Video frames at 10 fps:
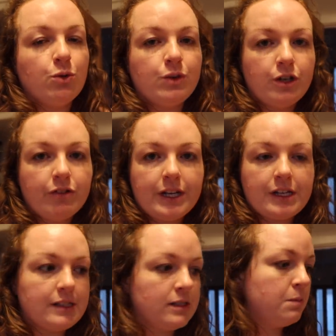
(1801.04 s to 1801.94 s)
got all the
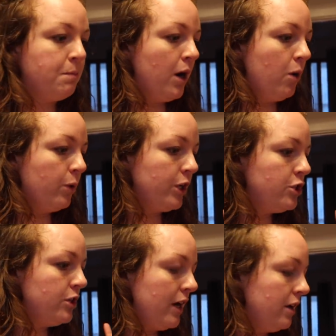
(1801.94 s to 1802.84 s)
ingredients, but we're
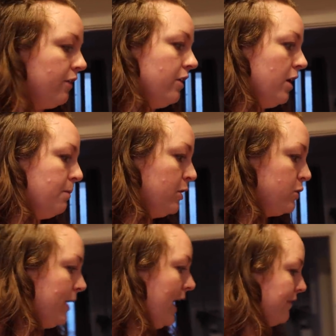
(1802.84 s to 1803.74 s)
gonna do that another night
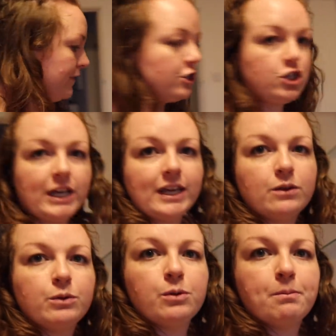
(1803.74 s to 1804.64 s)
because we had this chicken
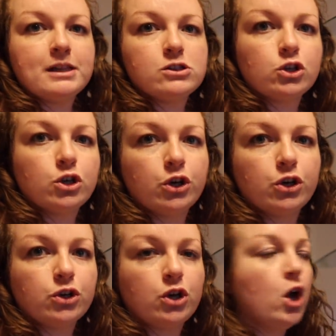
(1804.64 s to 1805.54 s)
that we were meant to
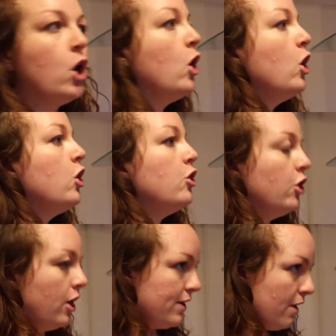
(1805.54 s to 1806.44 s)
cook the
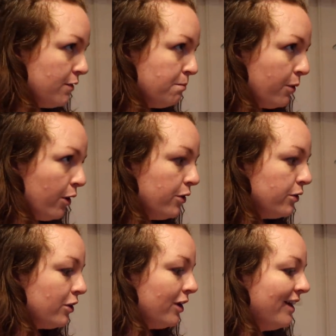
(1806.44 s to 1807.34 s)
night the oven
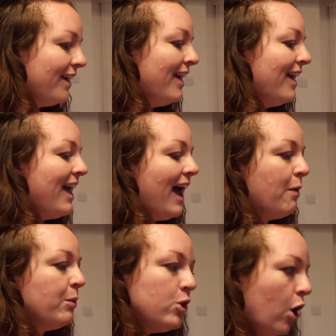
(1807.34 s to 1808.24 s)
broke
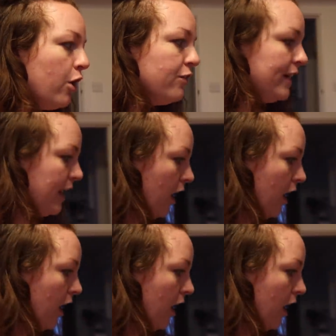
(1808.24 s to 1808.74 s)
and we're not overly